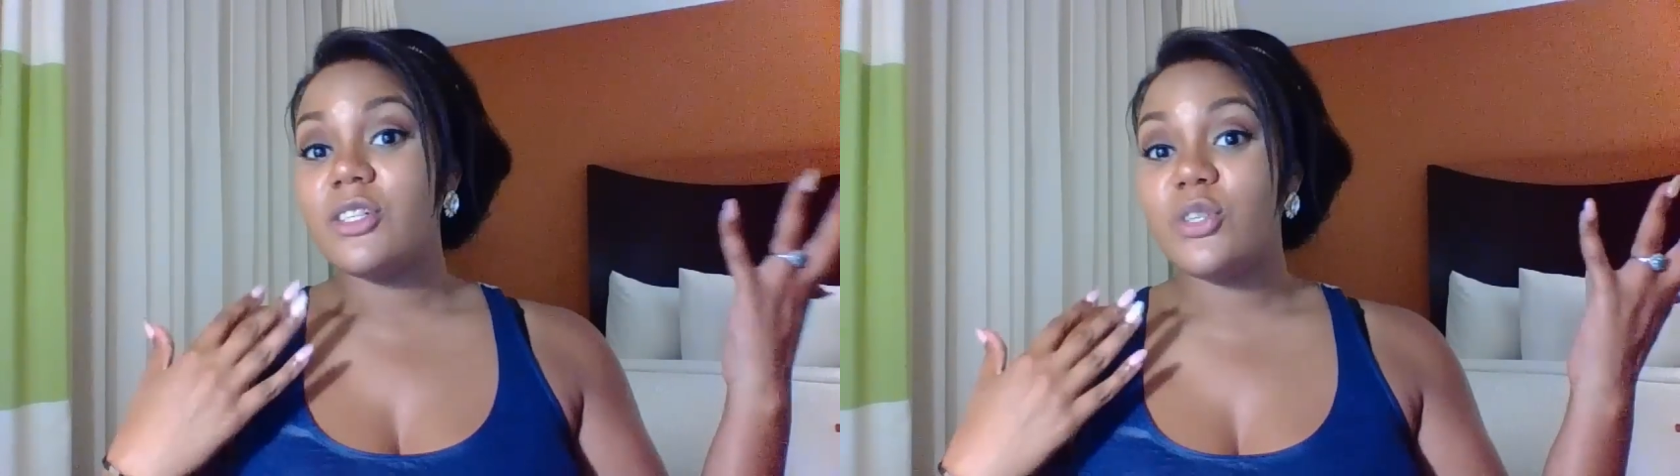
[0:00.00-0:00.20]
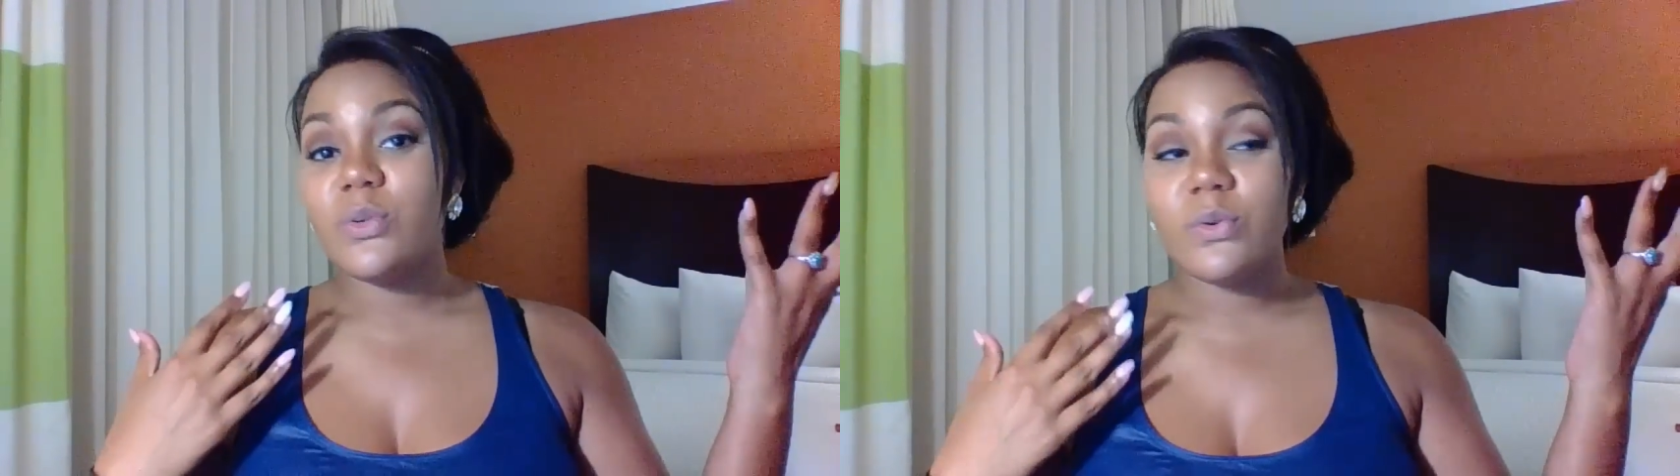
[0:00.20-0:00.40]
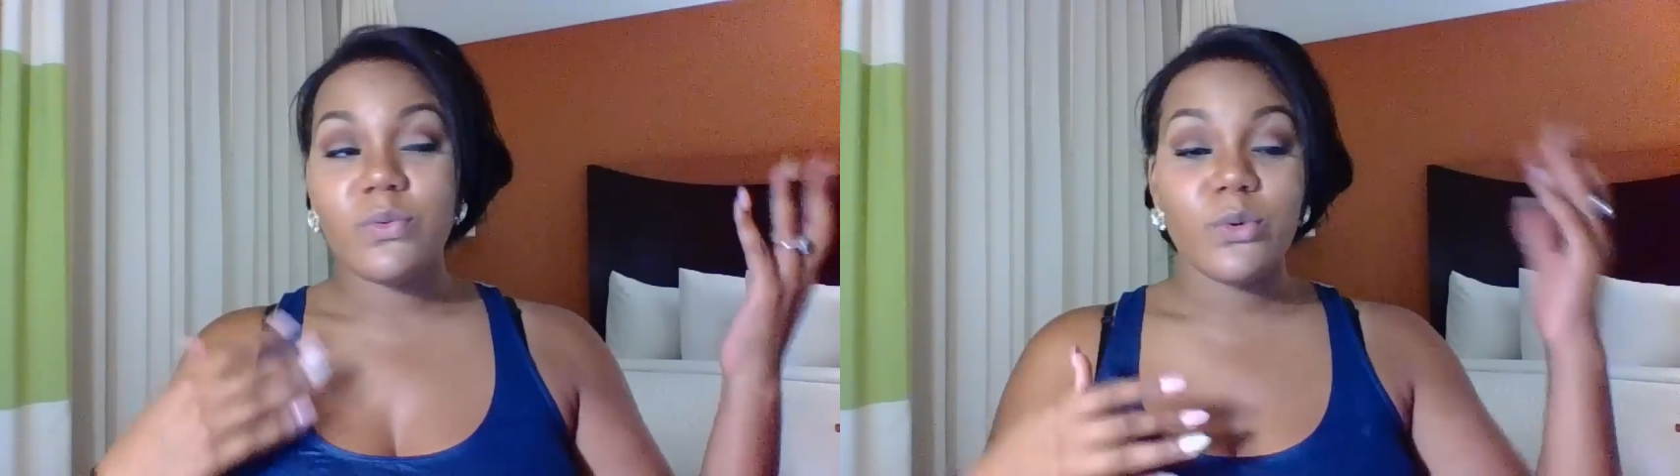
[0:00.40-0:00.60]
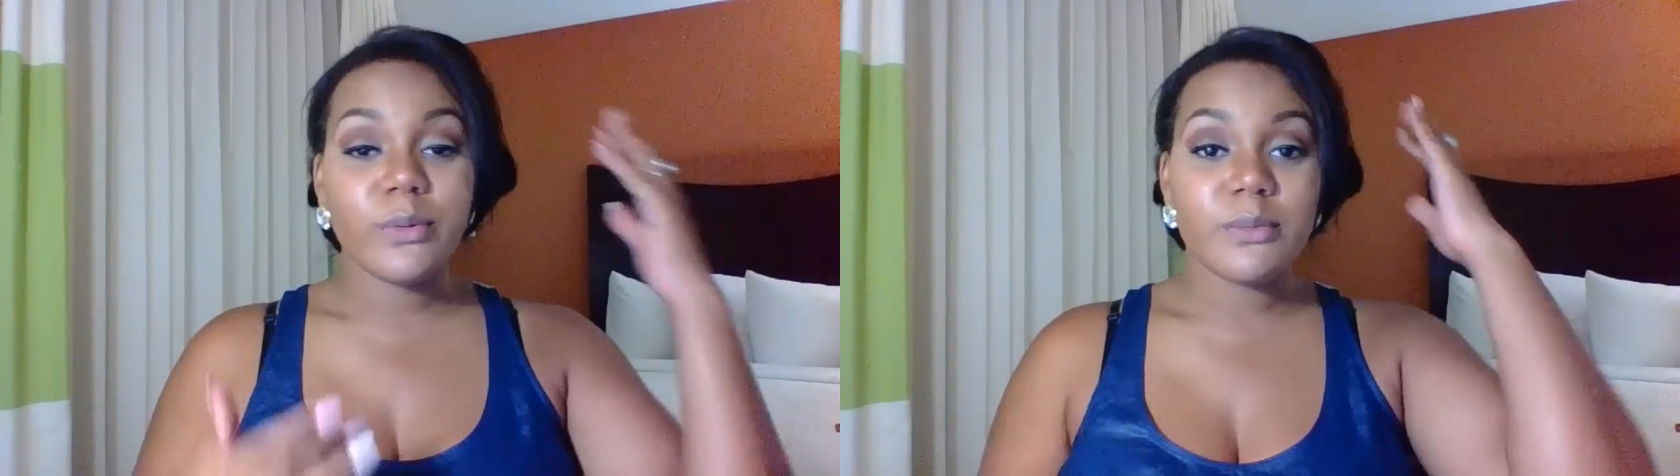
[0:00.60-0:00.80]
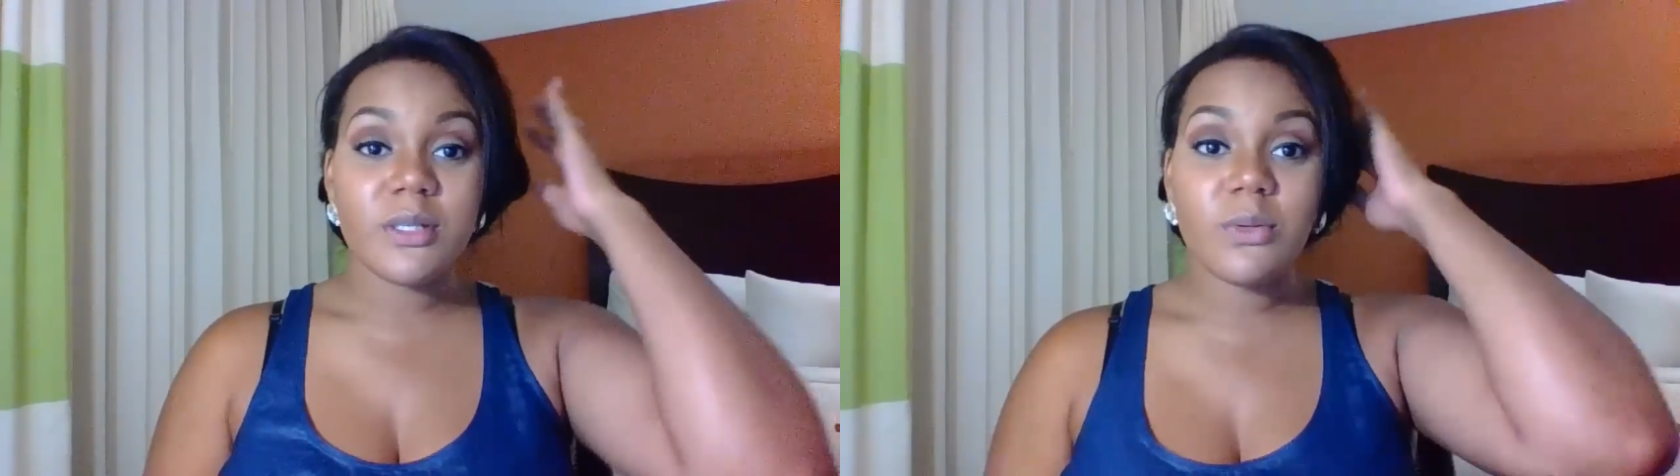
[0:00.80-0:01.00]

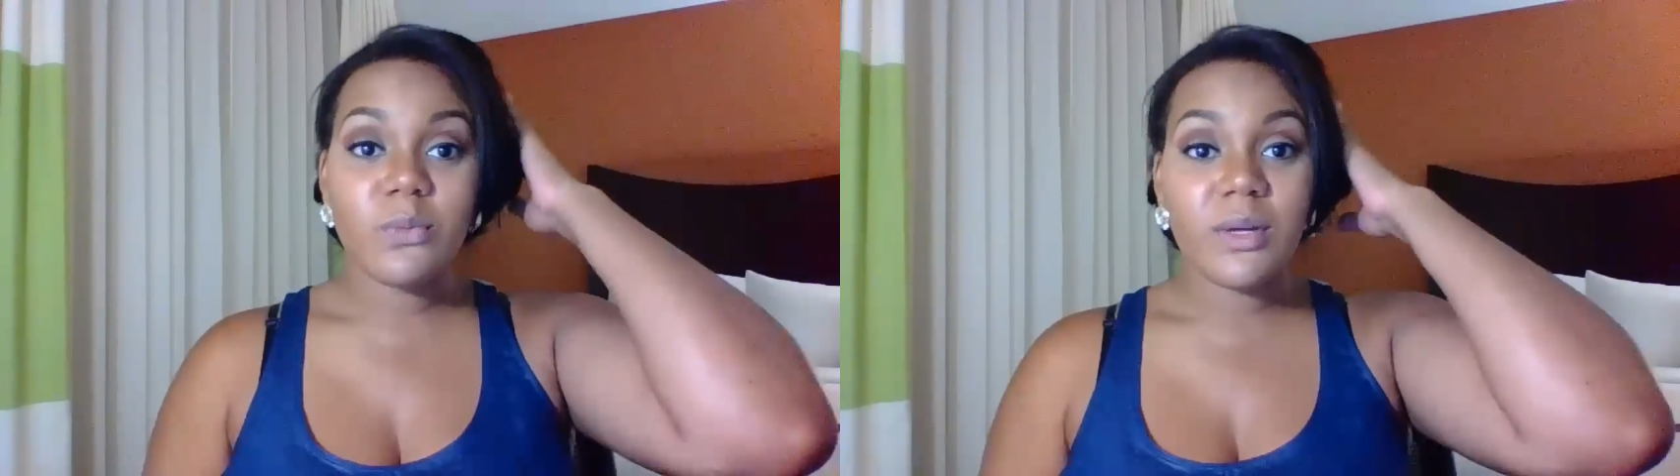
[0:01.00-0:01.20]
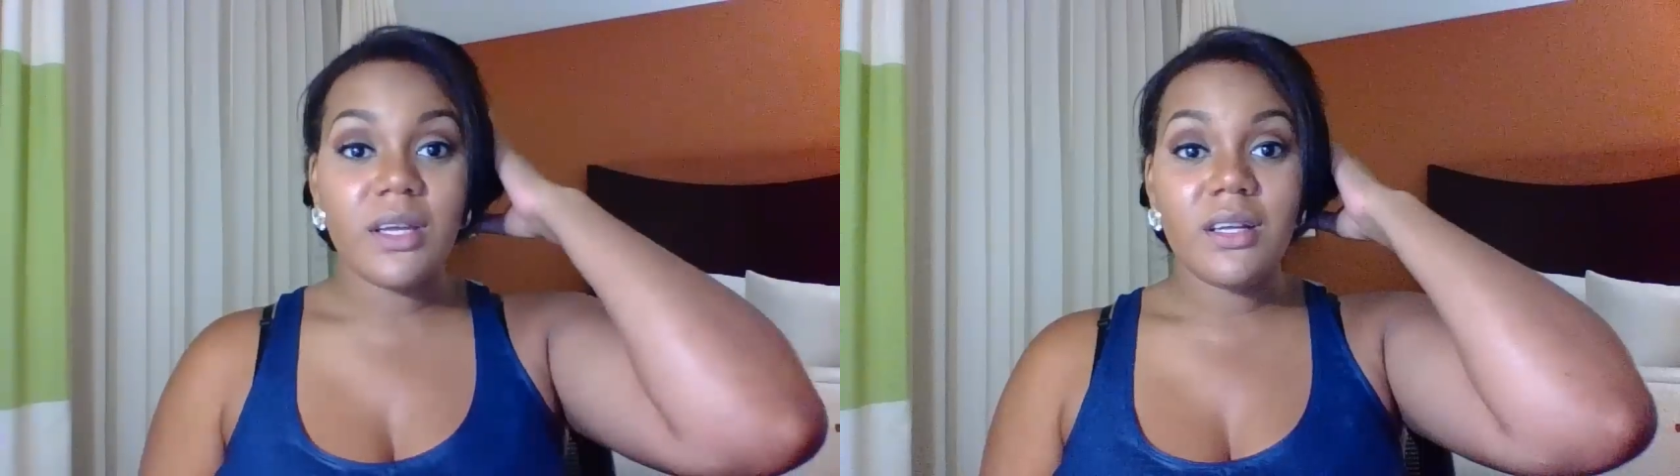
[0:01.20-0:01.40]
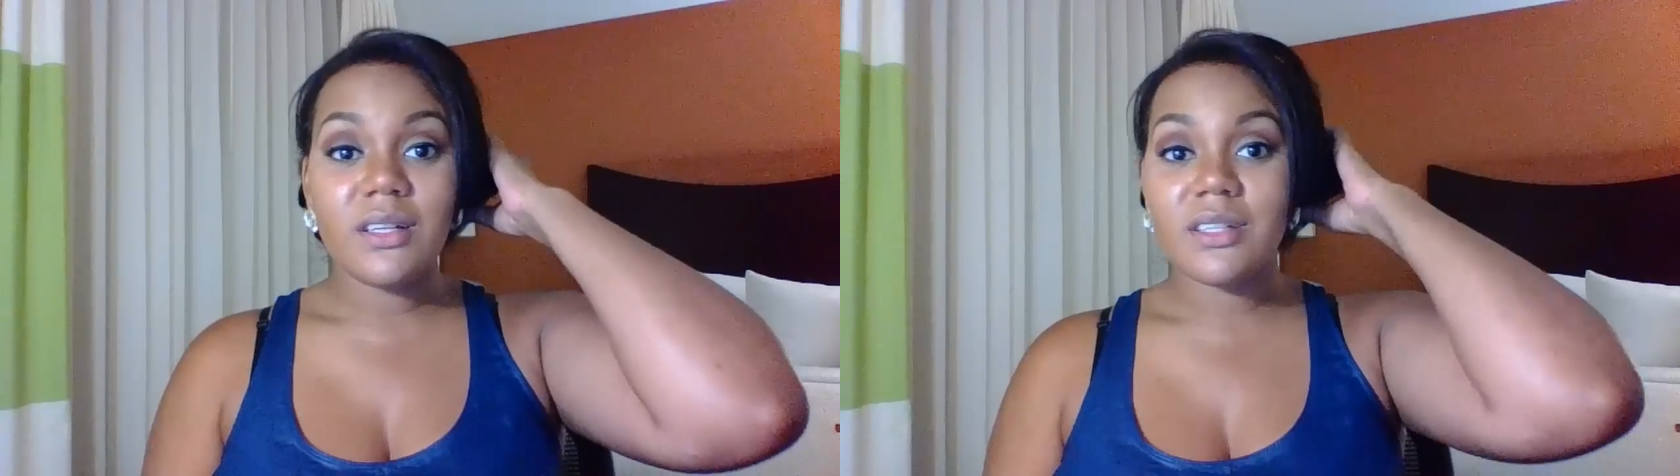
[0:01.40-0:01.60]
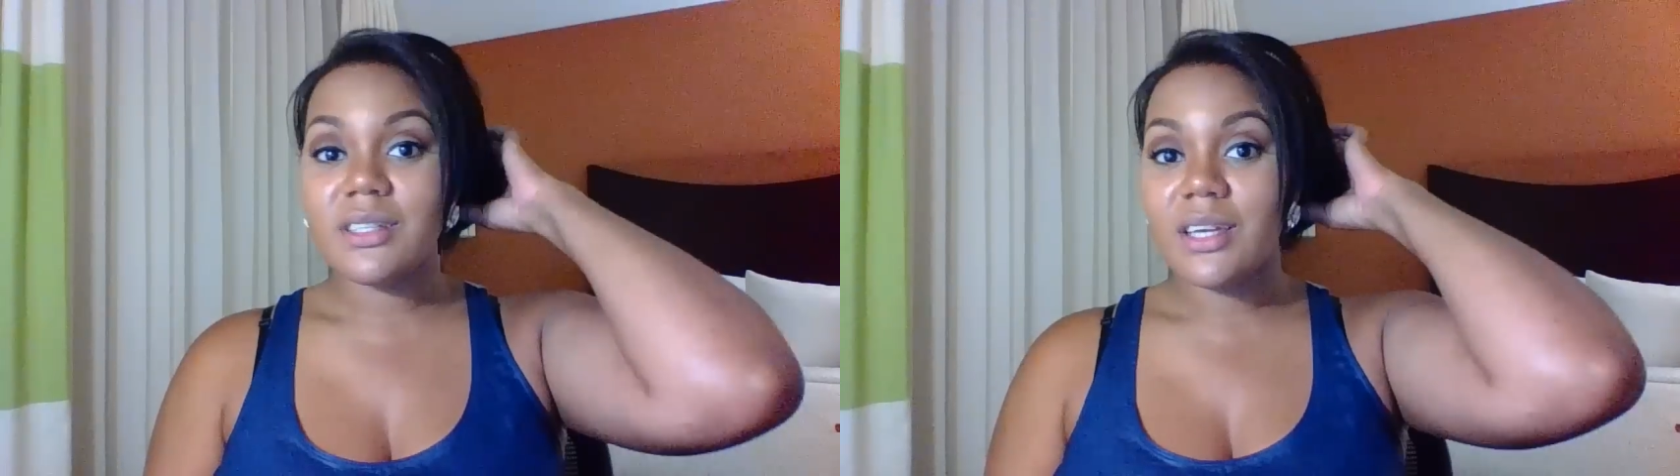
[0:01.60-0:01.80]
uniforms and wings